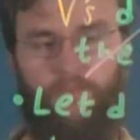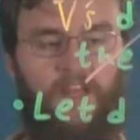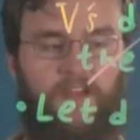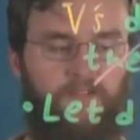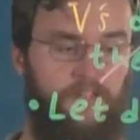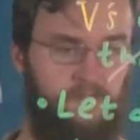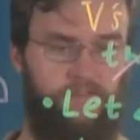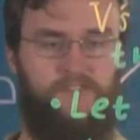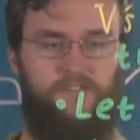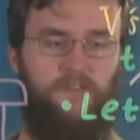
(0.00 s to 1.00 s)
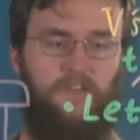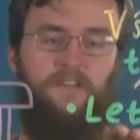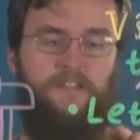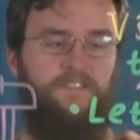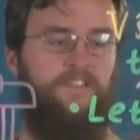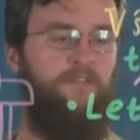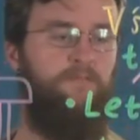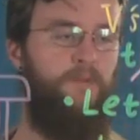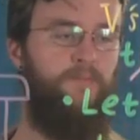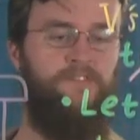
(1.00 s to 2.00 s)
you might have an answer that says, okay, let D
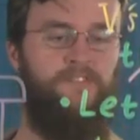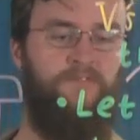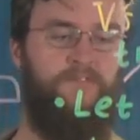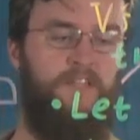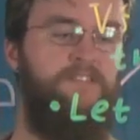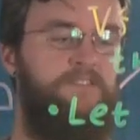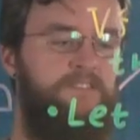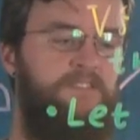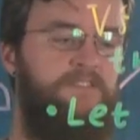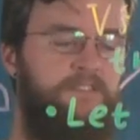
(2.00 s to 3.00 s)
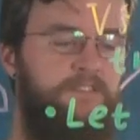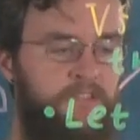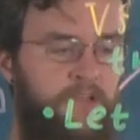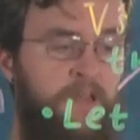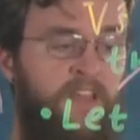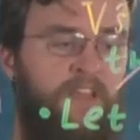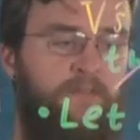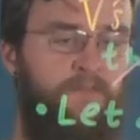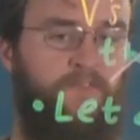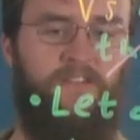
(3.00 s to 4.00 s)
represent Vanessa's distance
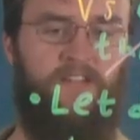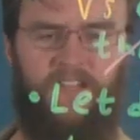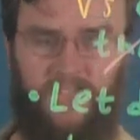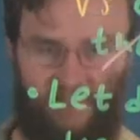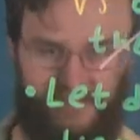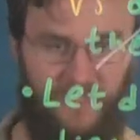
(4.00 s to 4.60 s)
in feet. And again, it's